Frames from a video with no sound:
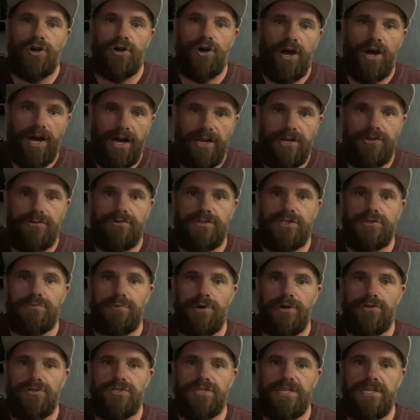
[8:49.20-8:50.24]
or
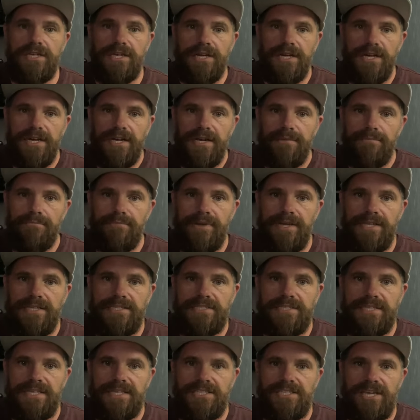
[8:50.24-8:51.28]
underexposing means
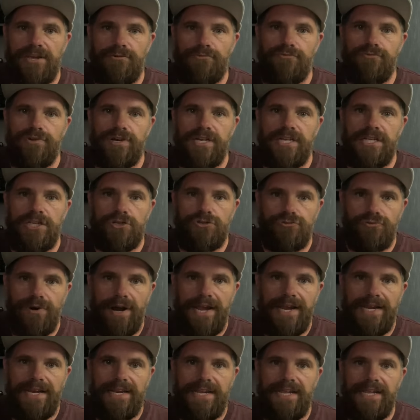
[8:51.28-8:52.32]
things get really
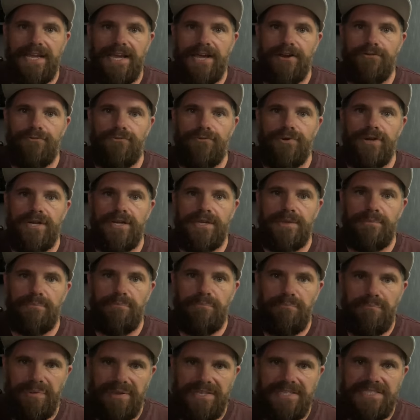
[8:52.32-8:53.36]
grainy and really
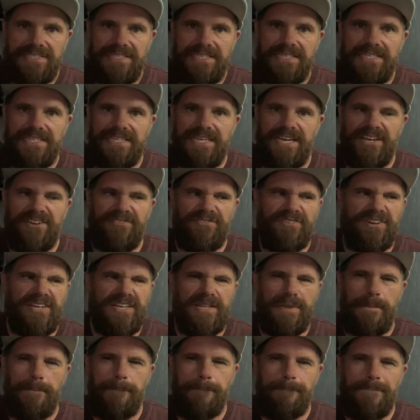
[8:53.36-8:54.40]
busy and
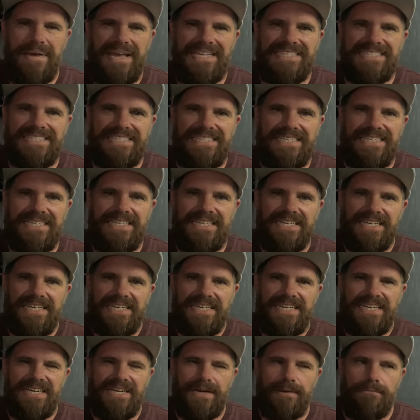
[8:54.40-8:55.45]
really messy,
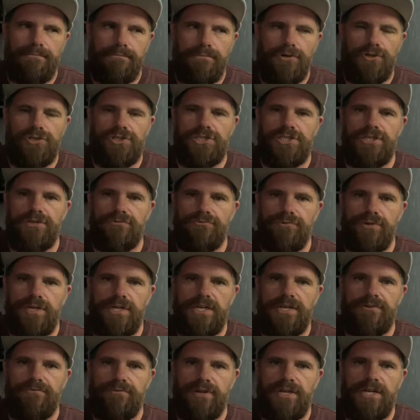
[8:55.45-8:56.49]
kind of mushy
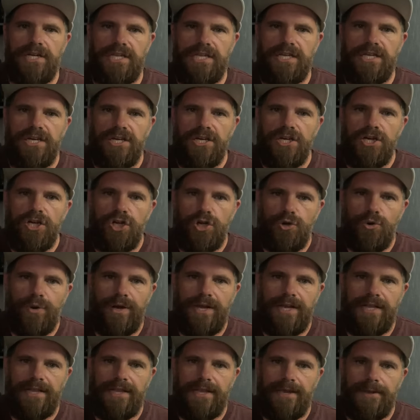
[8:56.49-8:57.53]
really, really
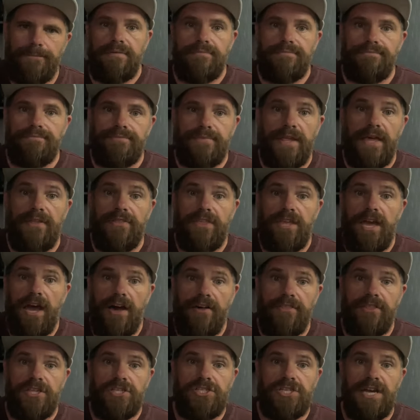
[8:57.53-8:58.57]
quickly. Now, the
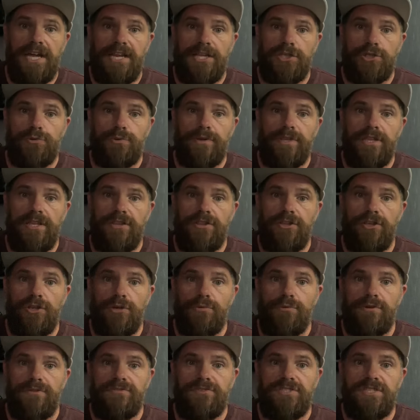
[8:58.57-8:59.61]
other challenge with it that you
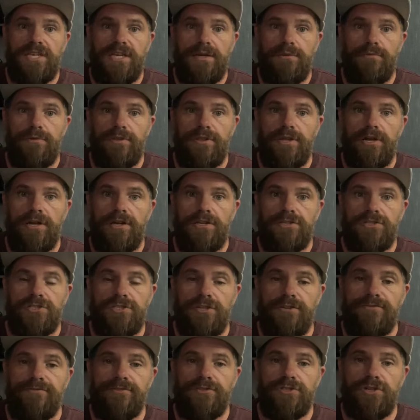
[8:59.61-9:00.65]
would have seen with
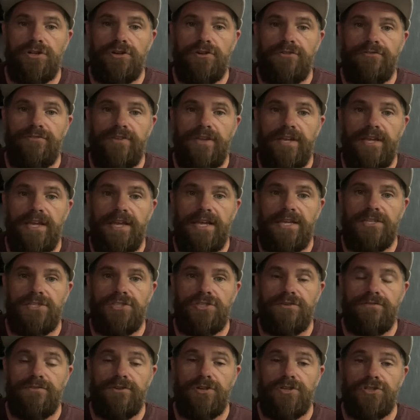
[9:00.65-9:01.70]
surf photography is
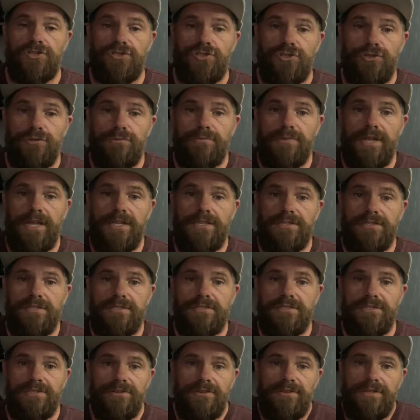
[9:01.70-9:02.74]
you've got a zoom lens.
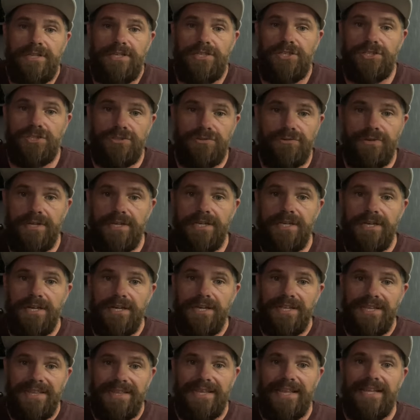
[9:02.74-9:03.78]
So you've got these three
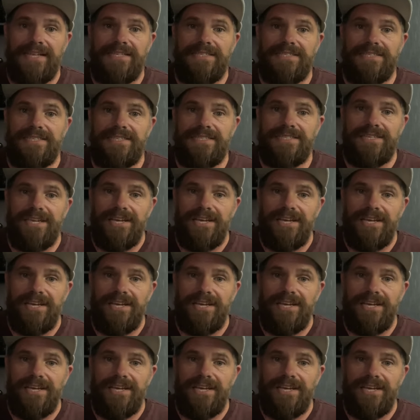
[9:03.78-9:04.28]
lenses